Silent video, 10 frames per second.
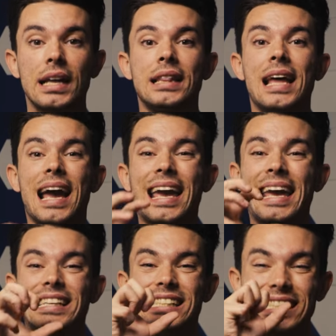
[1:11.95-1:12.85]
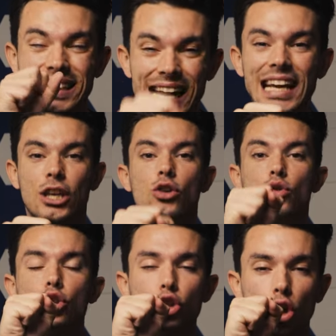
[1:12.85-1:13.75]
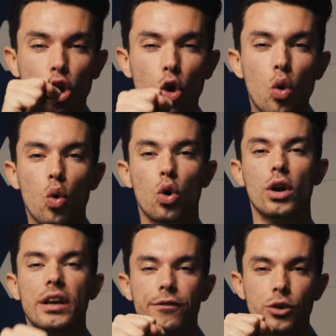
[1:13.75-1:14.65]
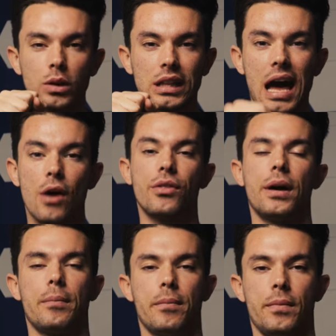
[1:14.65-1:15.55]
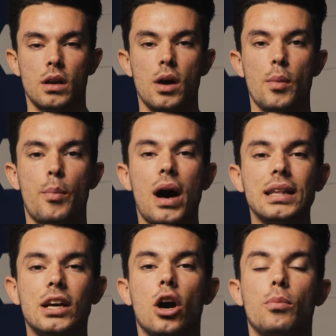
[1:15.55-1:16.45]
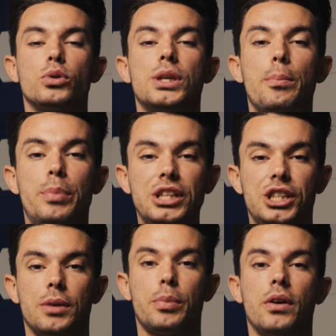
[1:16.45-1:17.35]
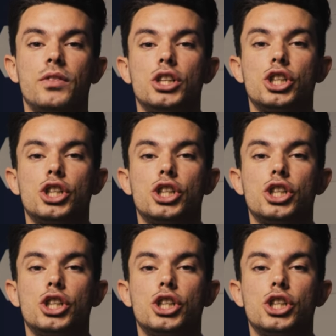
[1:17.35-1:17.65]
that can shake you to your core if you allow them. Polycarp was a bishop of the